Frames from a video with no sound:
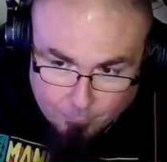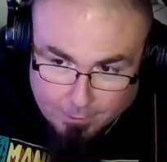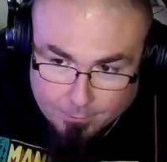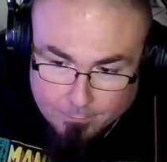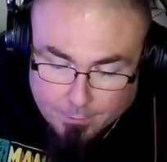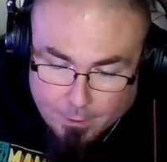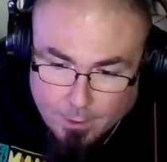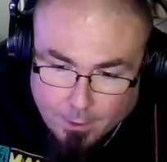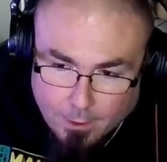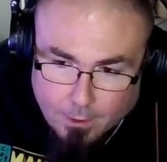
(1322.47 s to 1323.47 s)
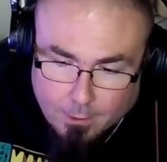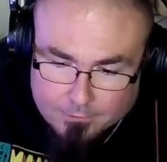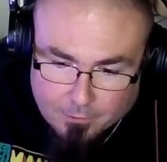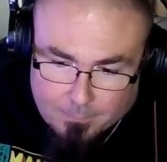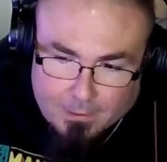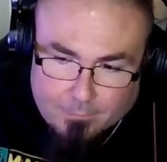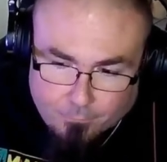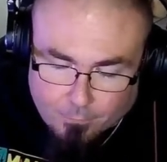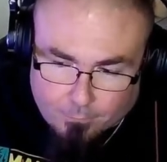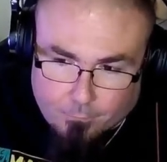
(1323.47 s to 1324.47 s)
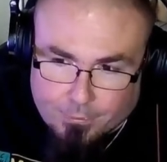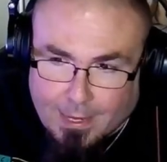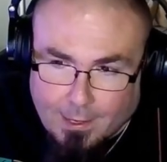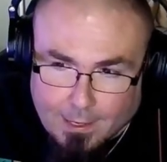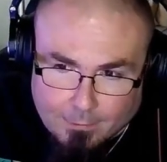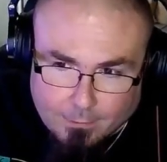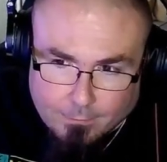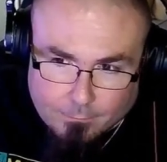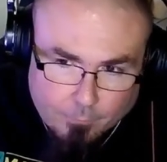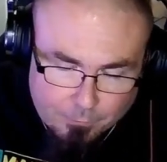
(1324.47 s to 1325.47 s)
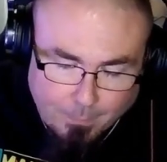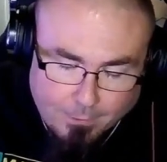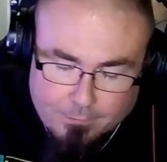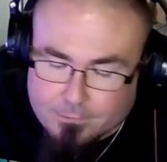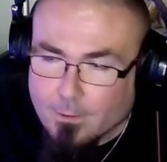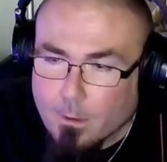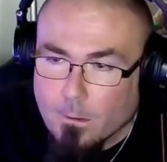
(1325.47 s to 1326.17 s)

record to me for that kind of response?